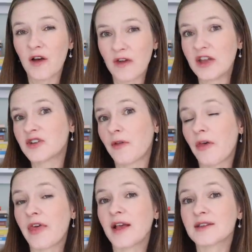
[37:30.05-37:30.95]
of each of the
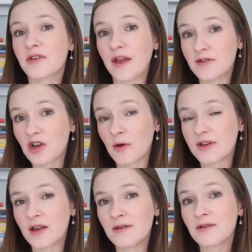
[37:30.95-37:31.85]
things that they've
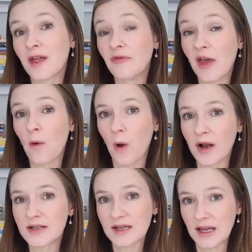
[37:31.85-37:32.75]
chosen that they
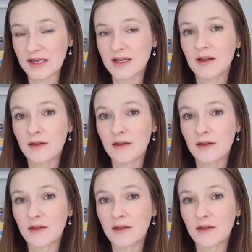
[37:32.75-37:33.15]
want to eat.